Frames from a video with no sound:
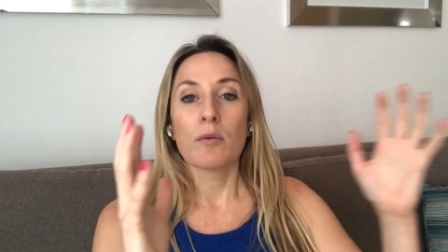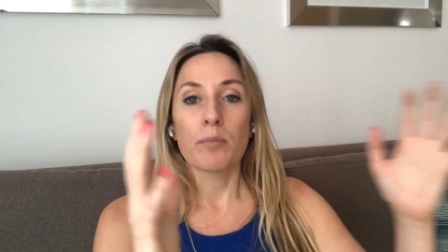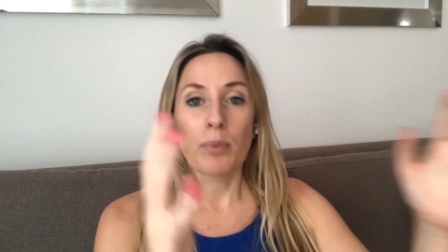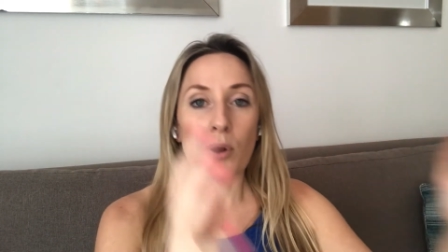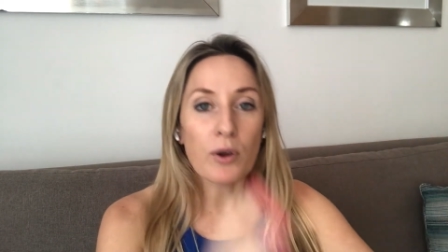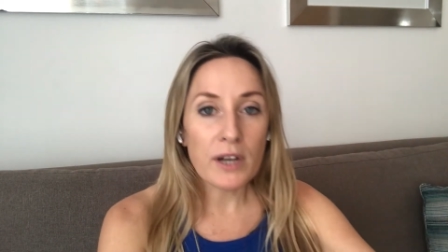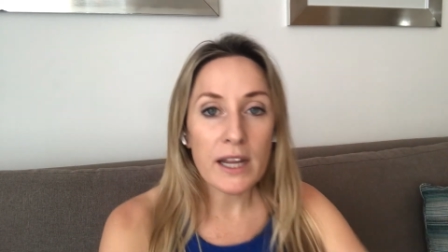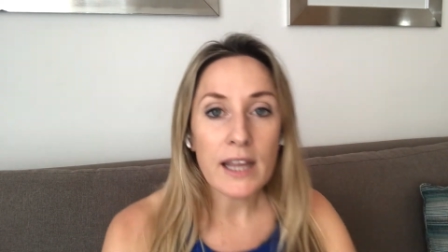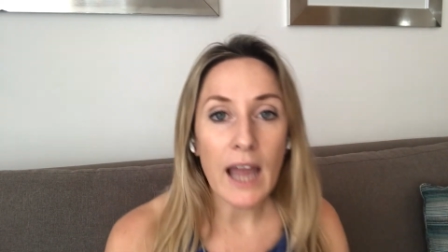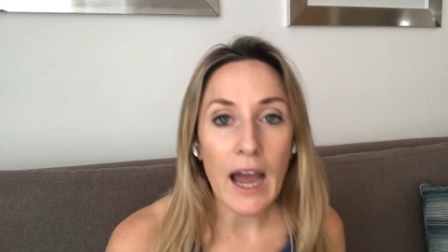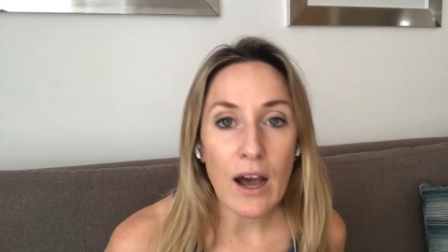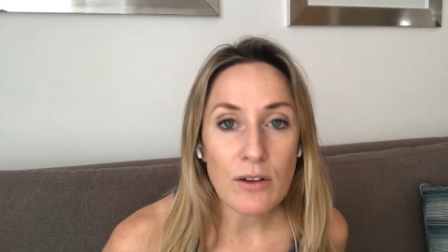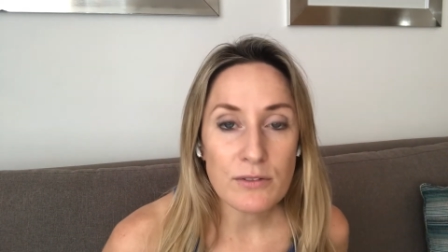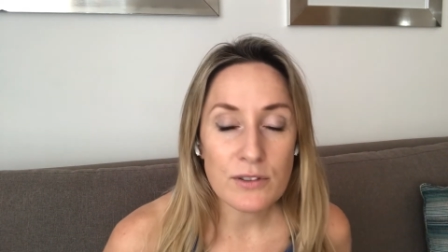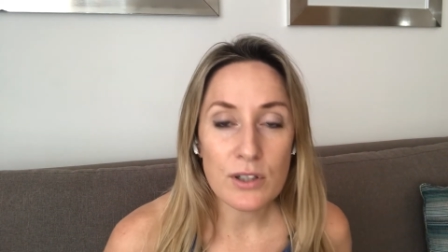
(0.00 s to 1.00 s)
putting
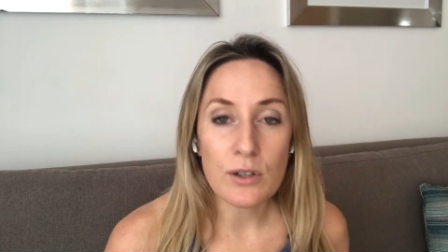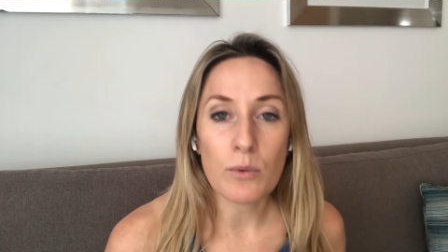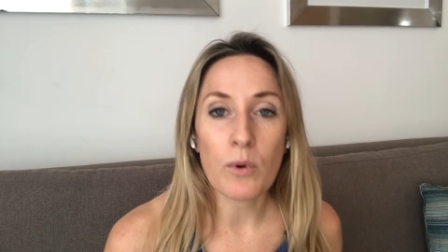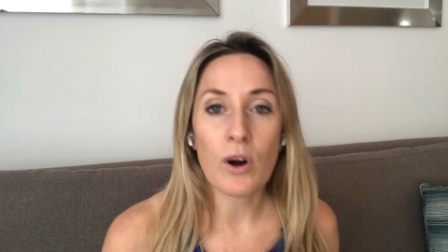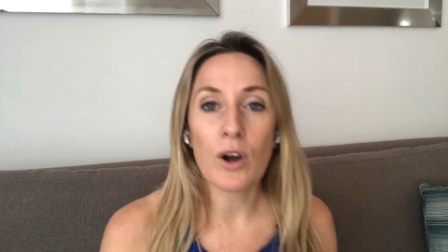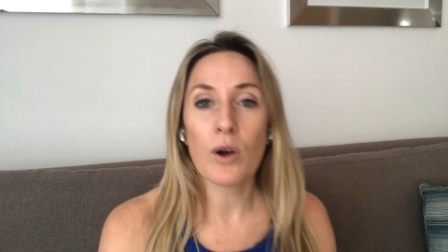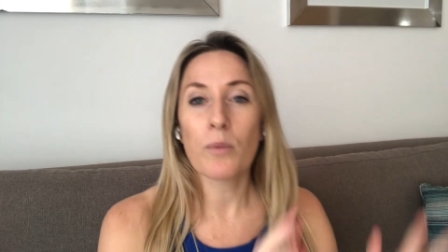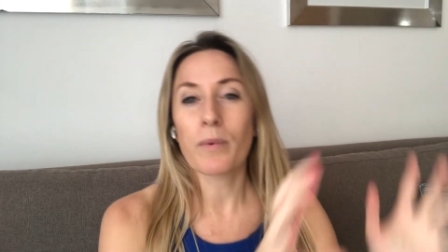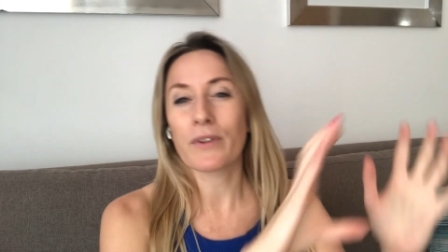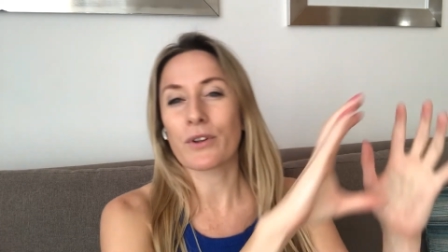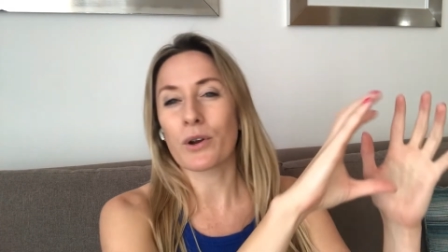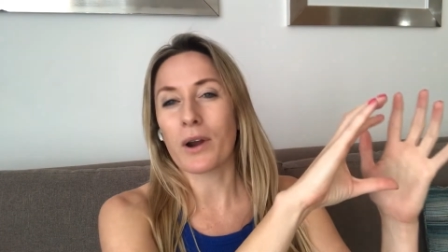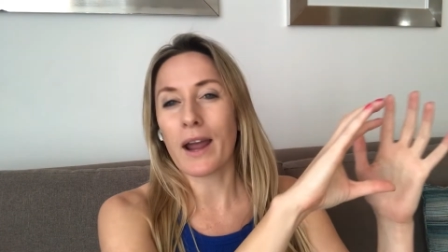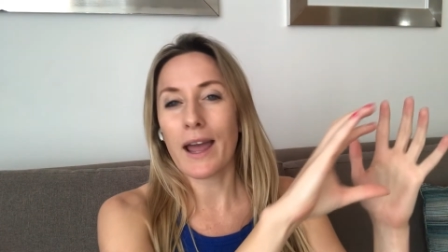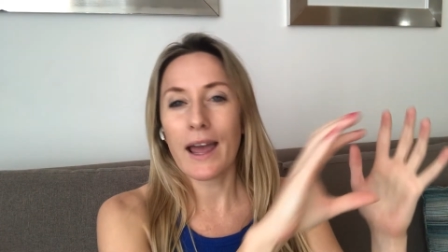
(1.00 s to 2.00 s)
out to the world with
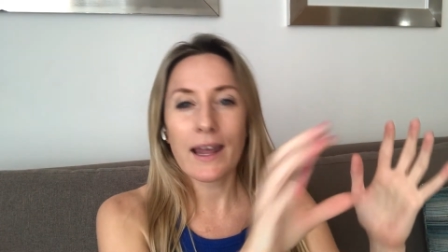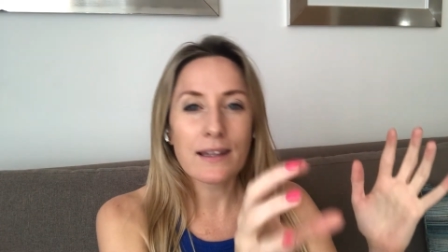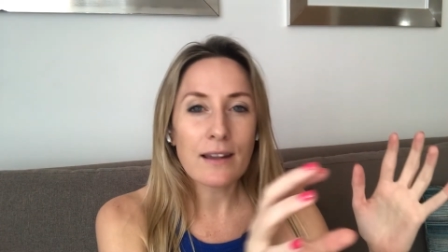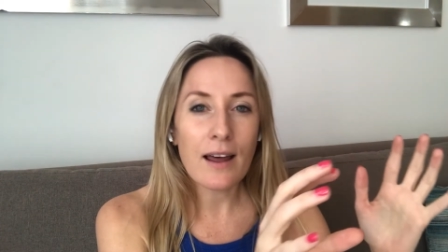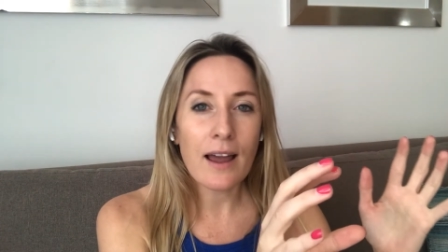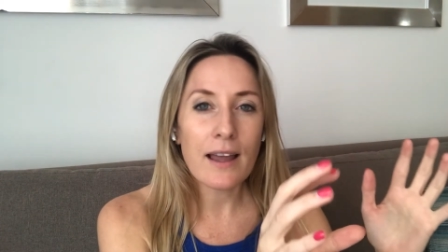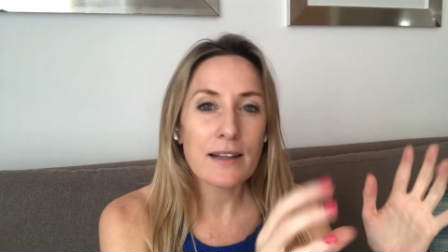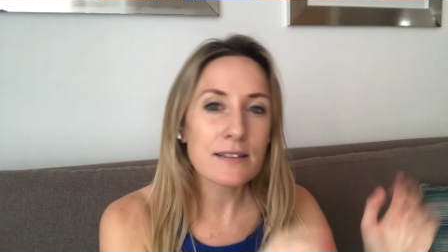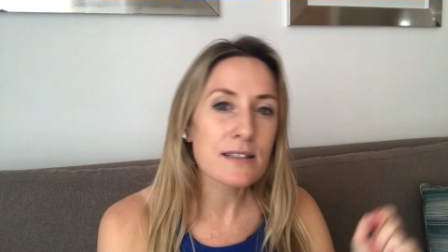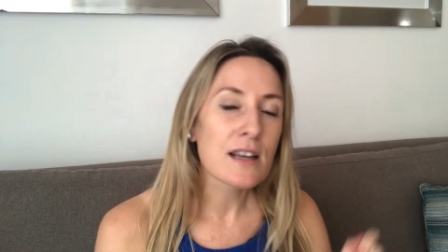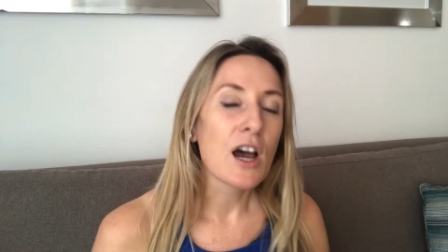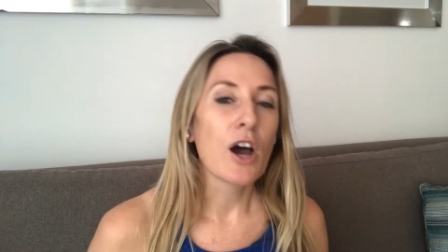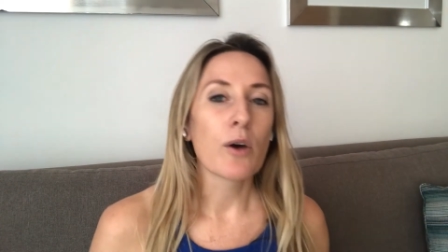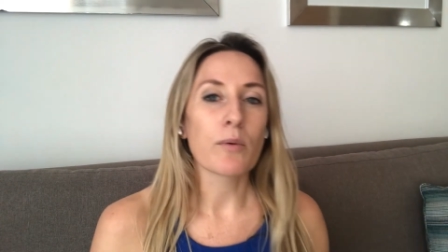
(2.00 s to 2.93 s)
your headlines,